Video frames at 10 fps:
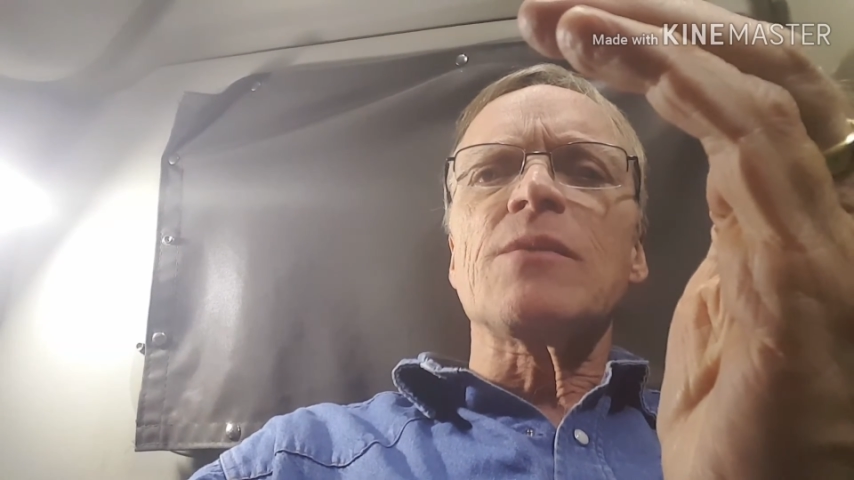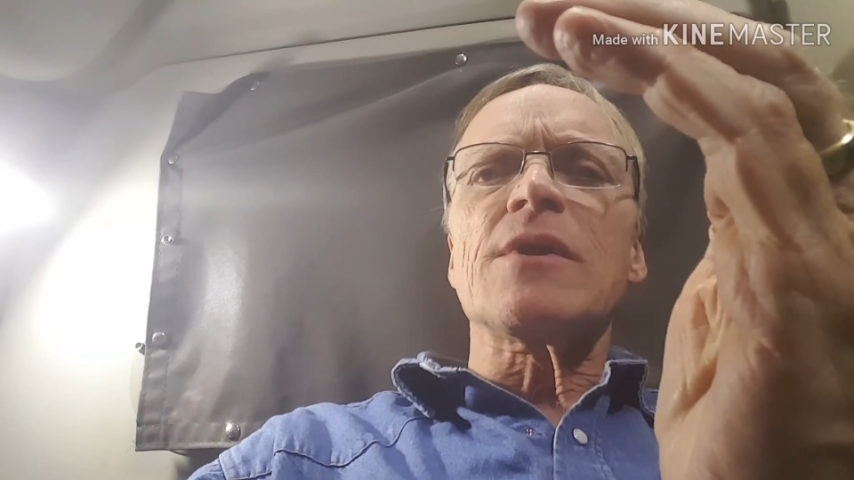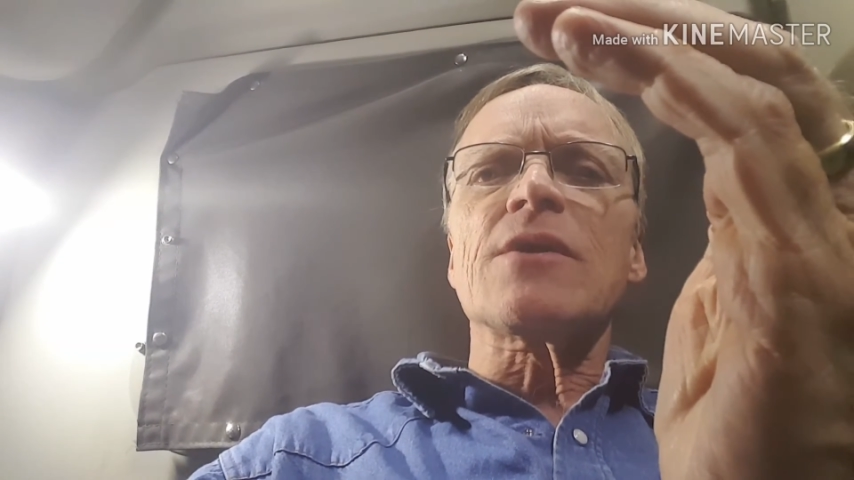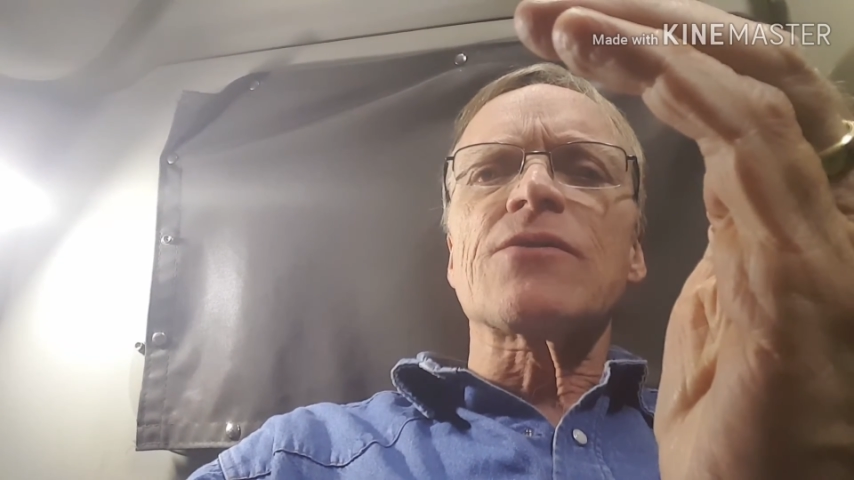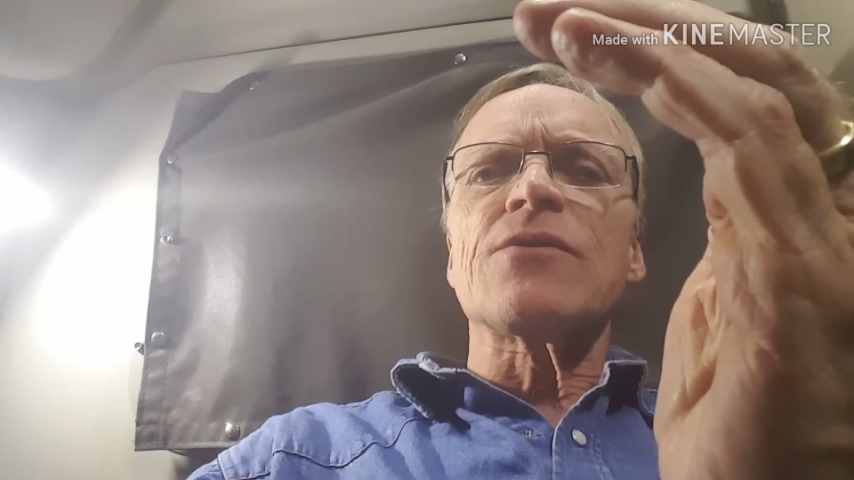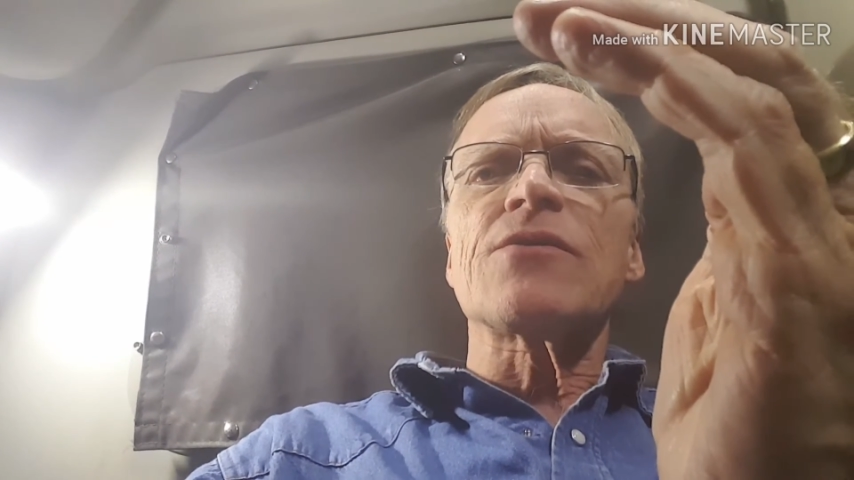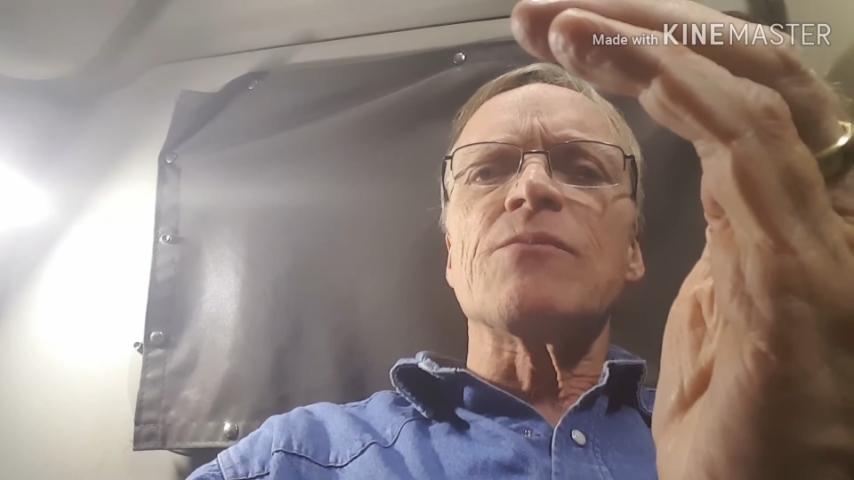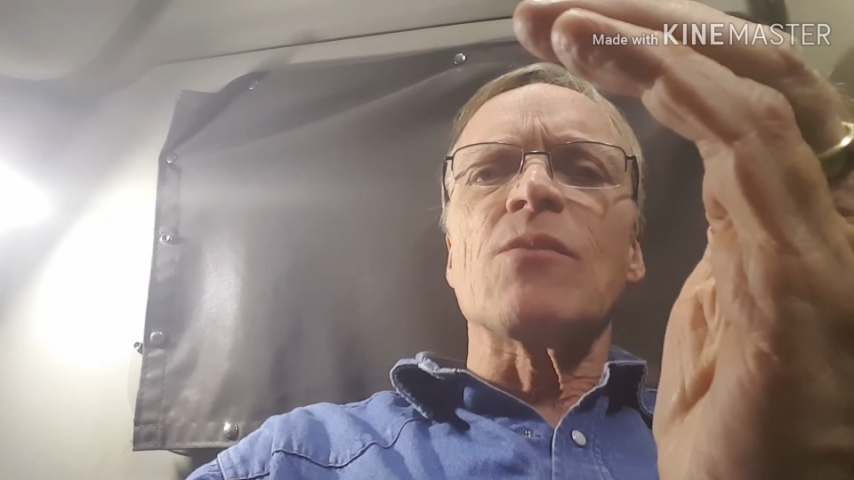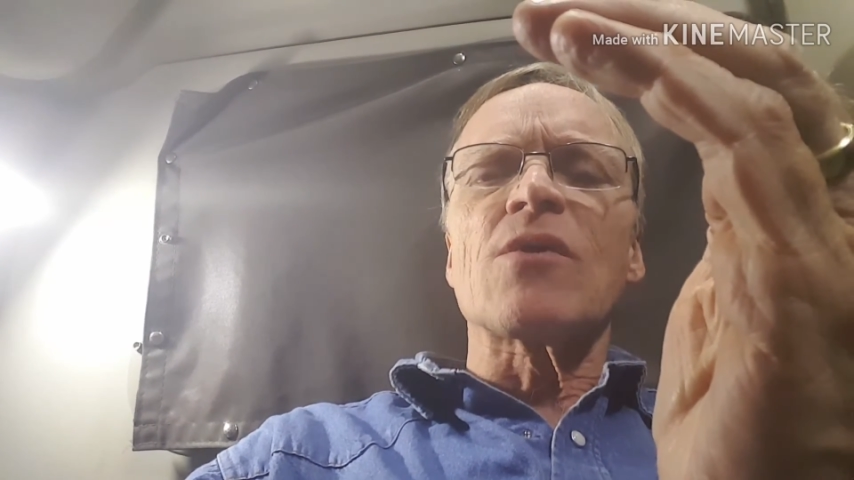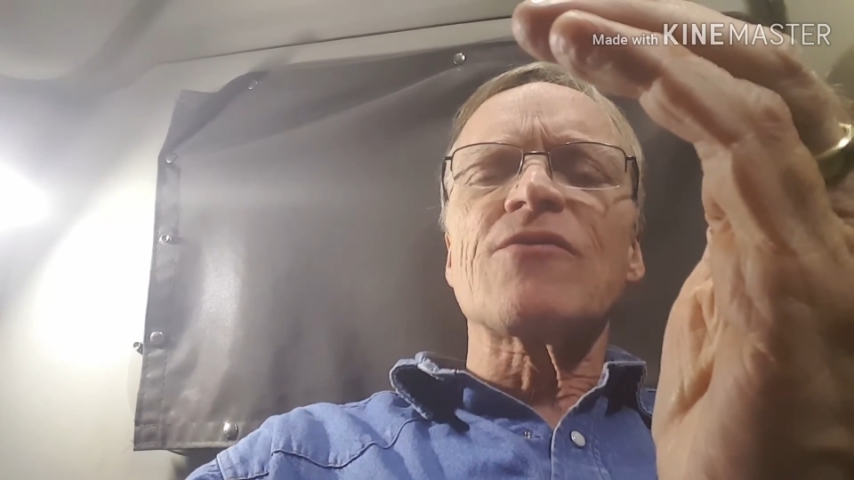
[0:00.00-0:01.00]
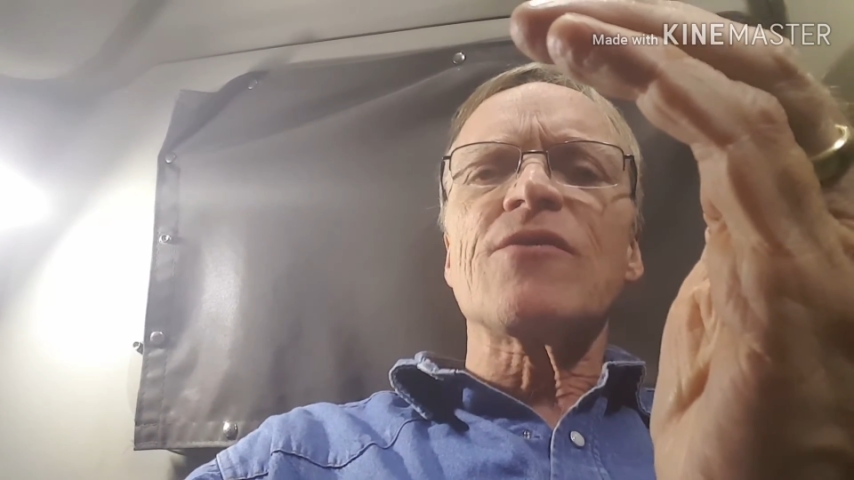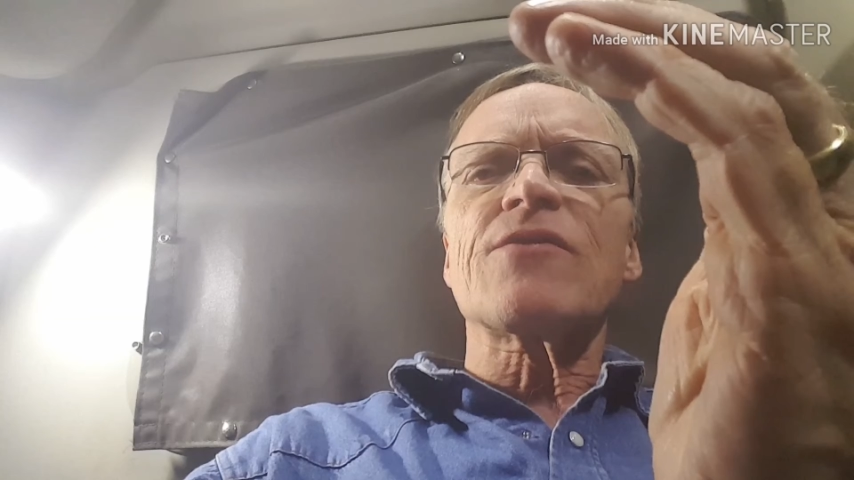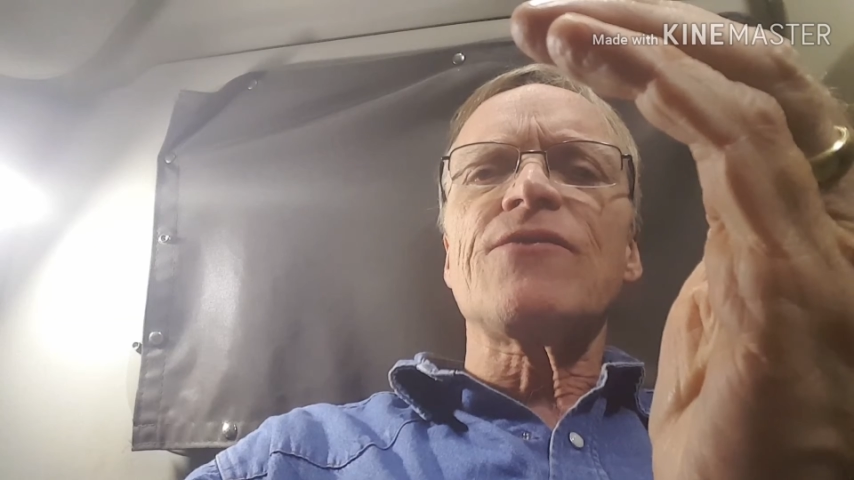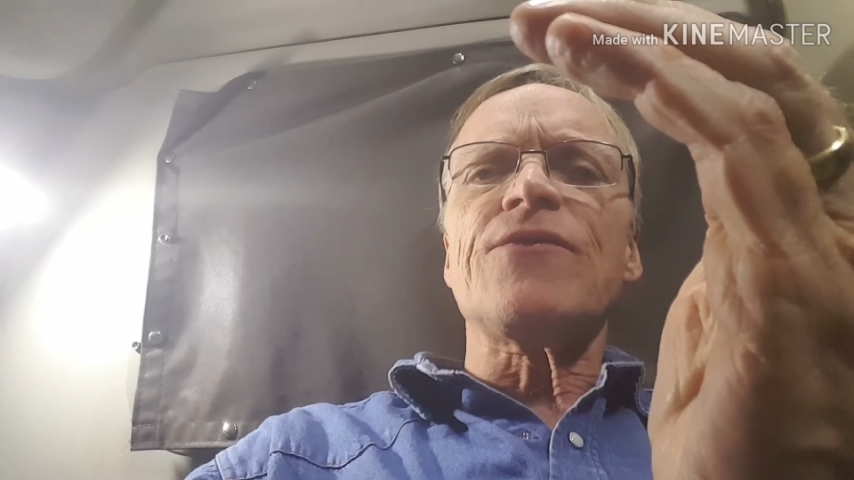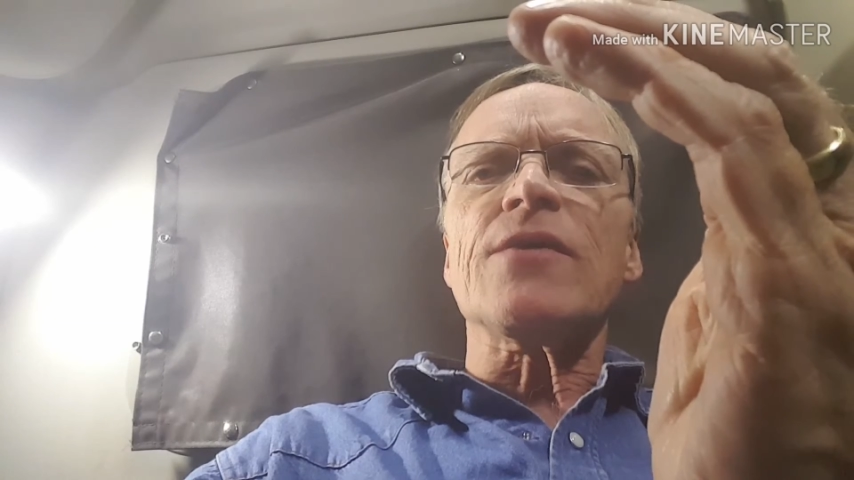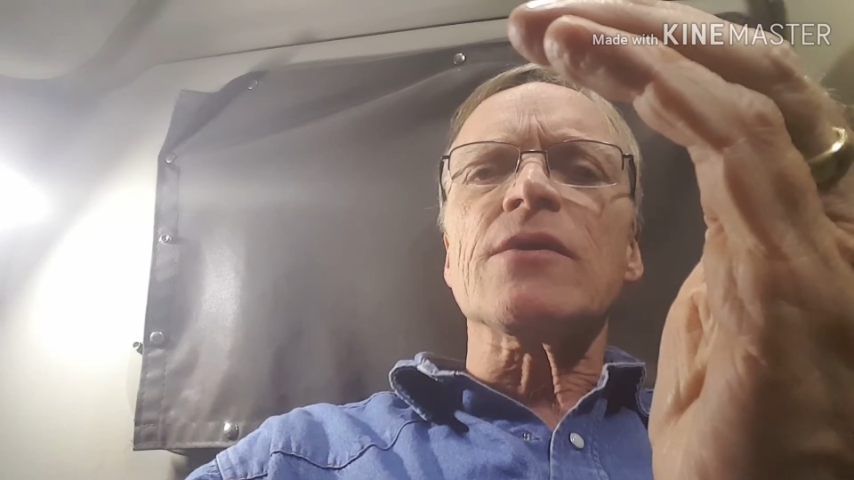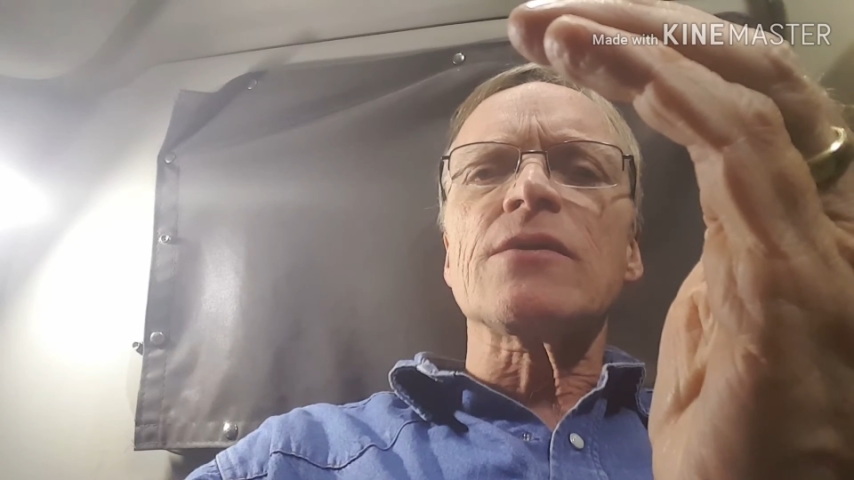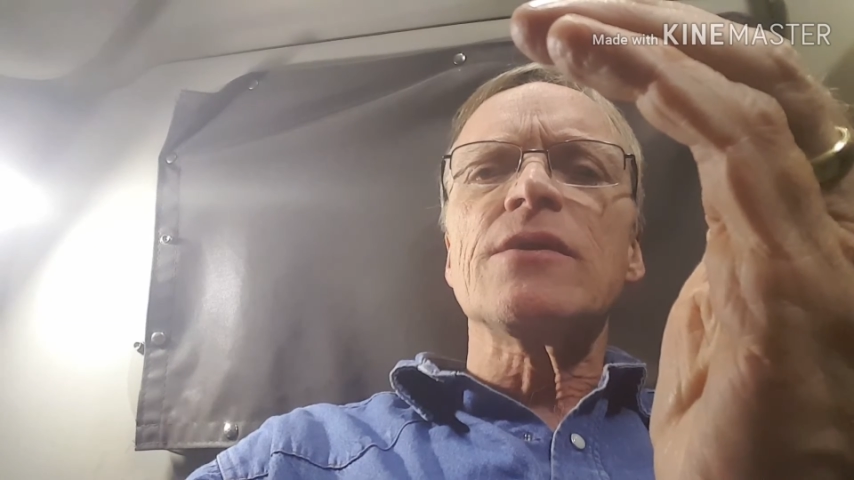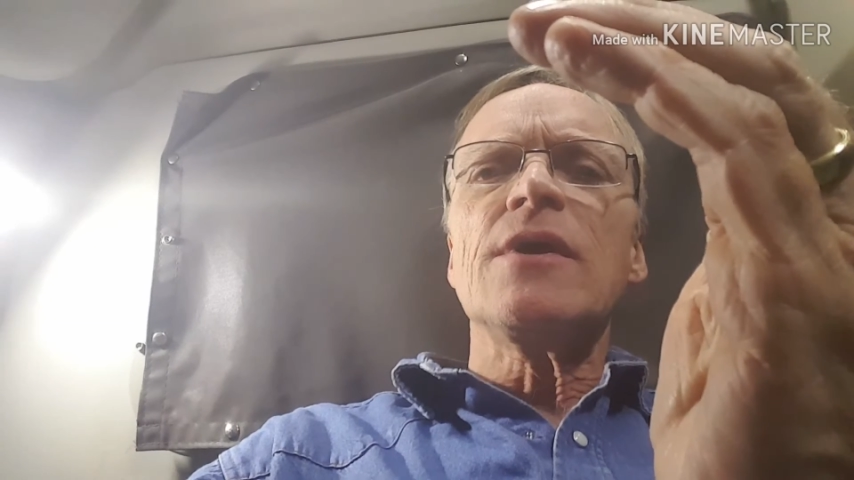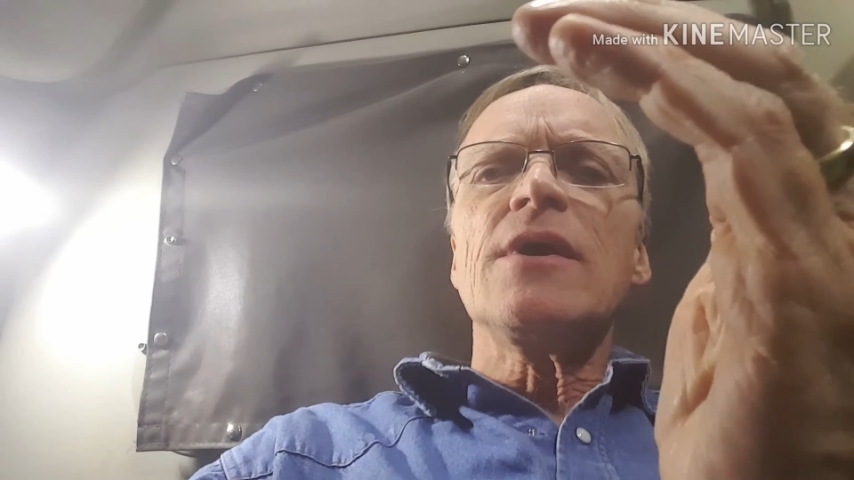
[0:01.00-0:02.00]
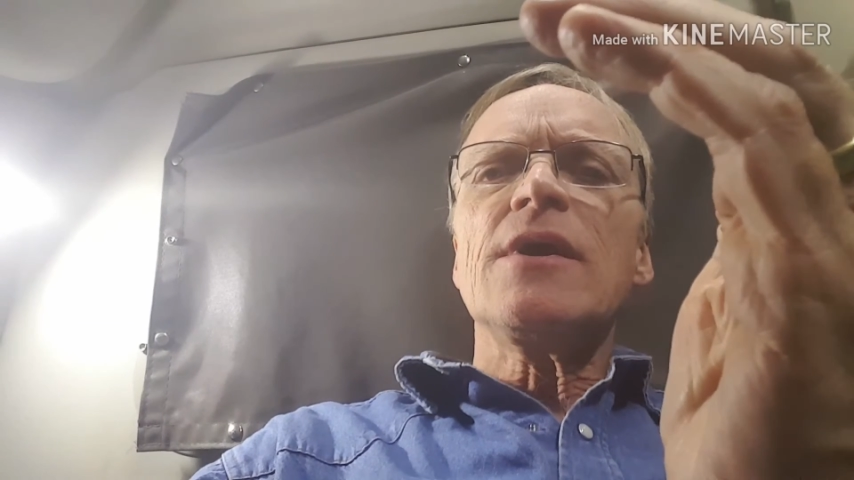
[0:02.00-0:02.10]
because this morphic field